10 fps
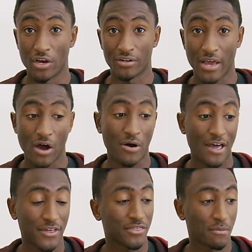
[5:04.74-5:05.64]
good now.
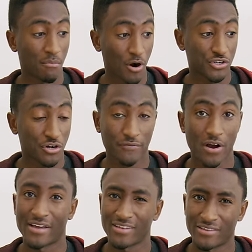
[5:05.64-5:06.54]
I think the margin of
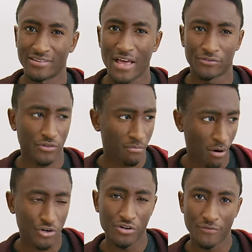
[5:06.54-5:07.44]
error, I said this last year, the
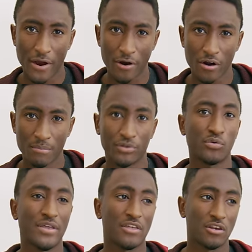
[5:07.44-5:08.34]
margin of error
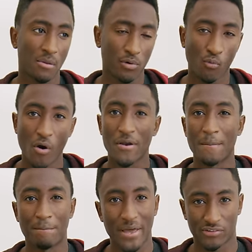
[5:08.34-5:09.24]
between the
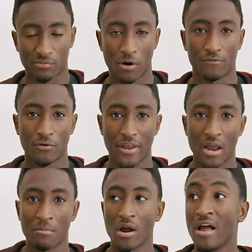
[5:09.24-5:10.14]
#1 best smartphone
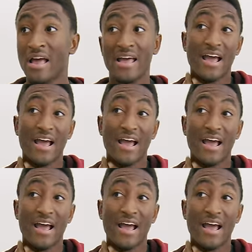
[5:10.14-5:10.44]
camera